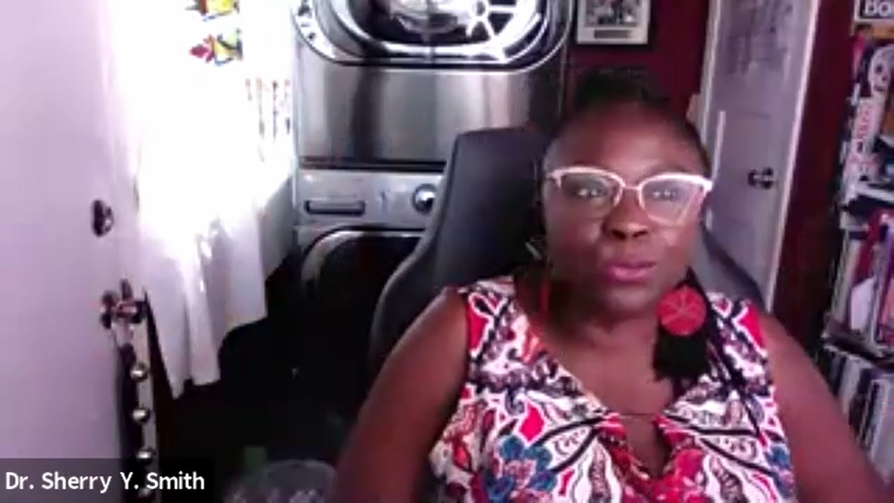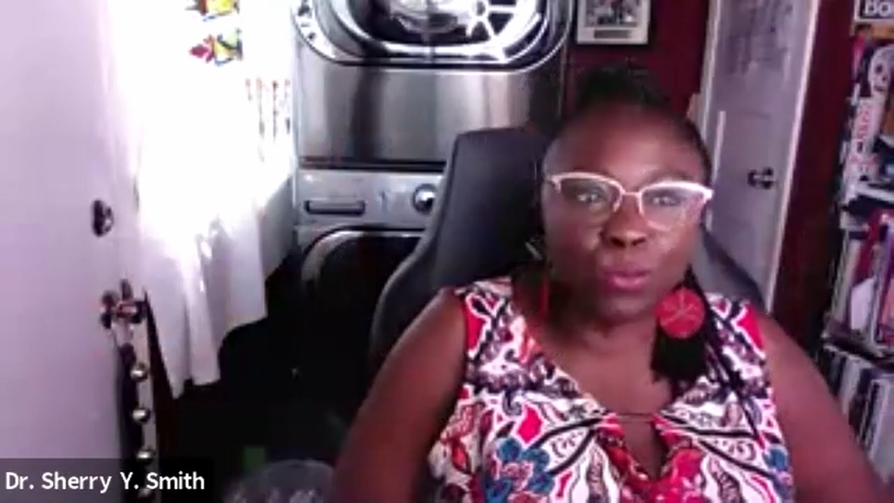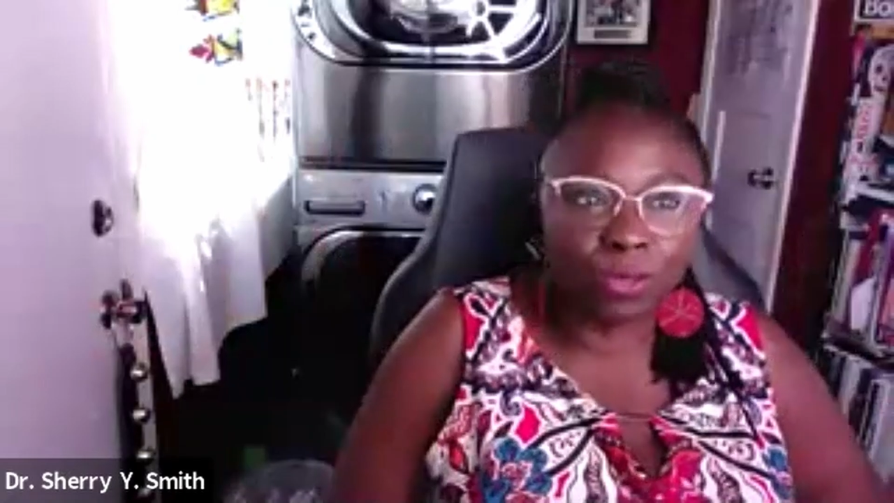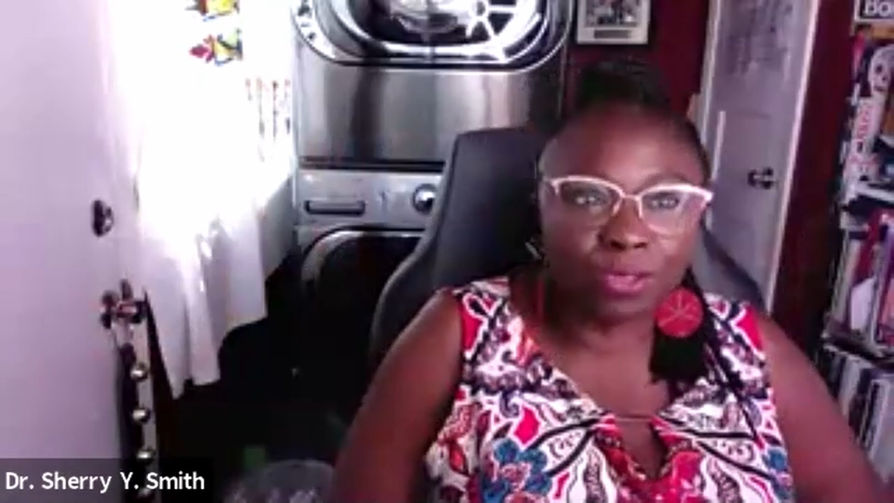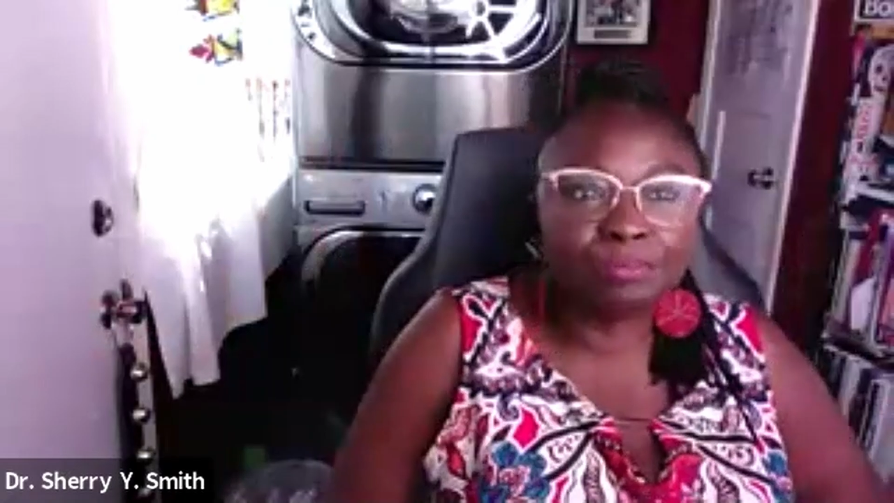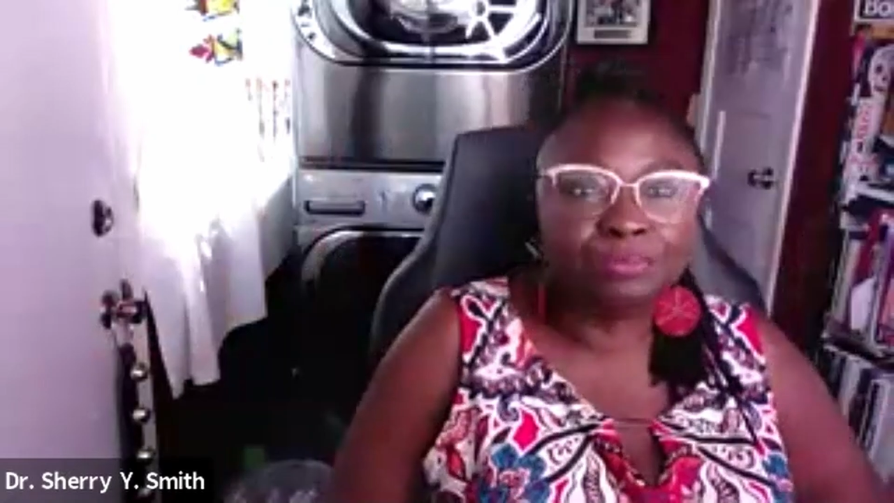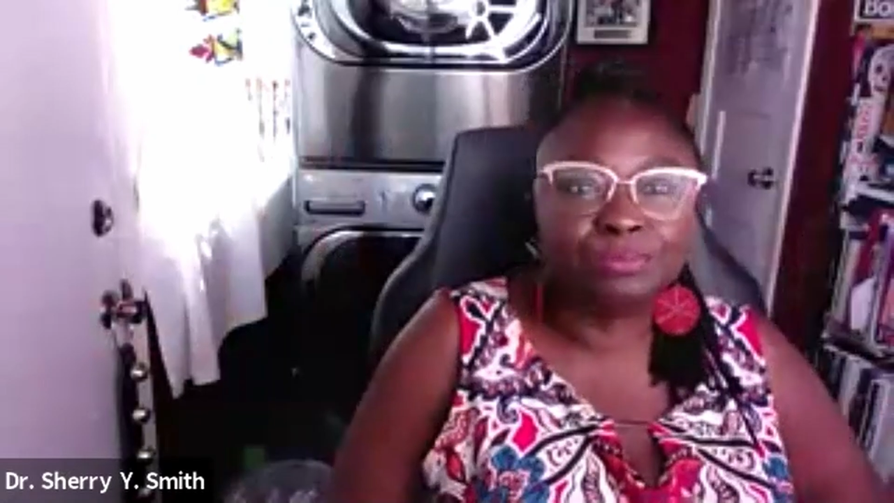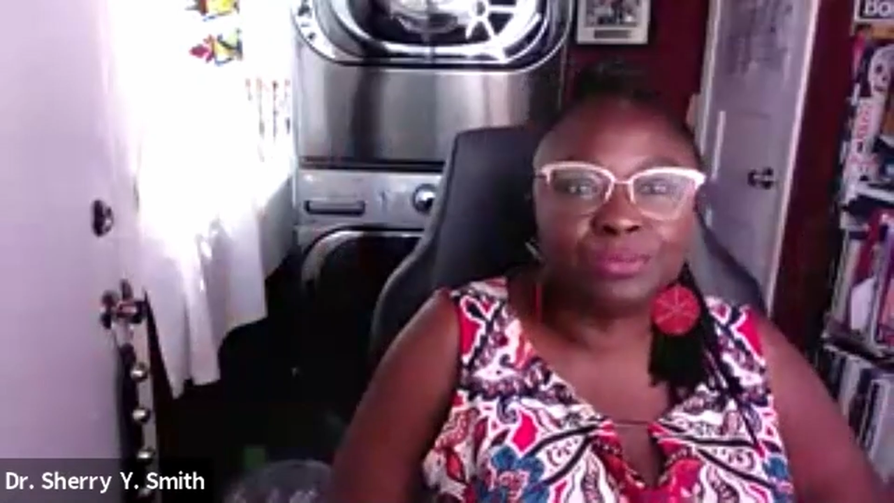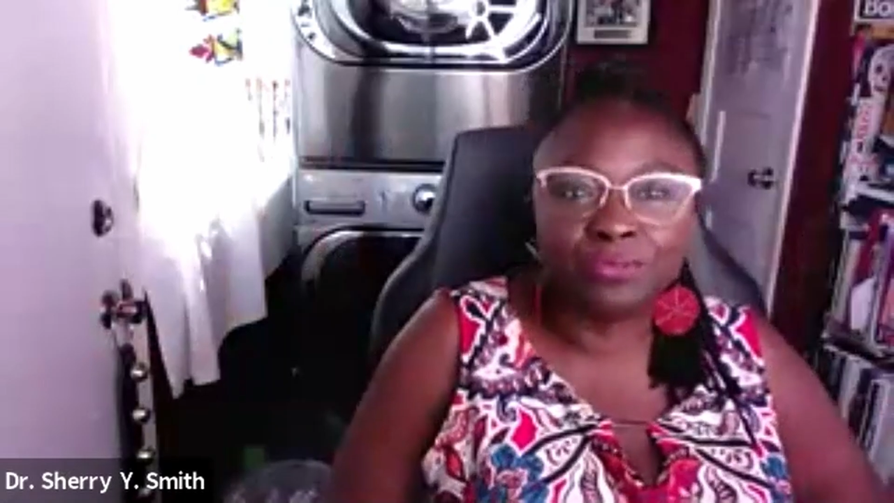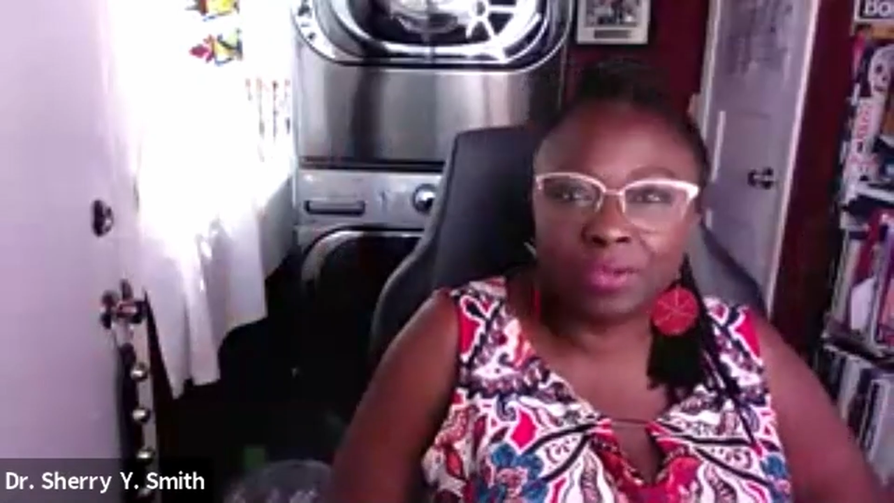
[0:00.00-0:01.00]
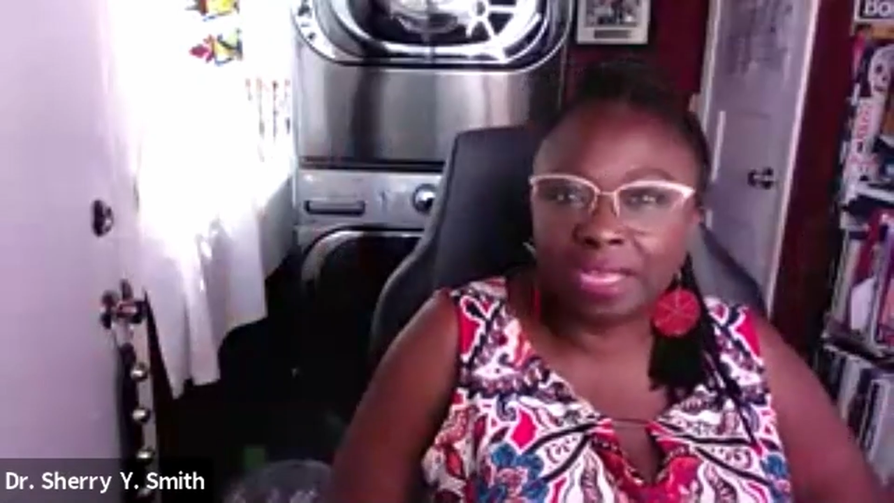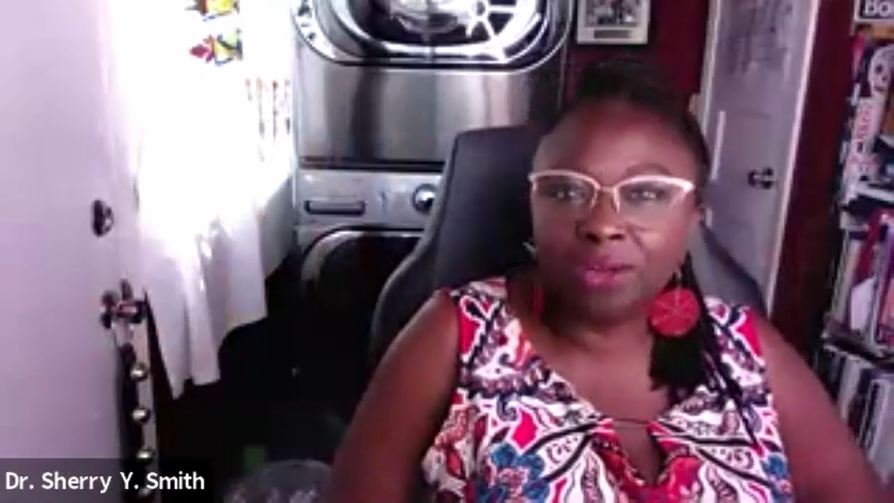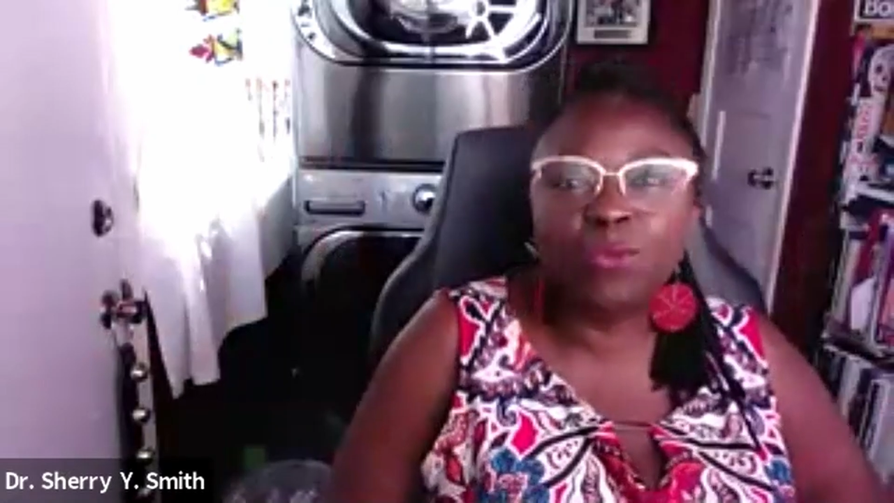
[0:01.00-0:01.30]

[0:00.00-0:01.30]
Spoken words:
order. Find a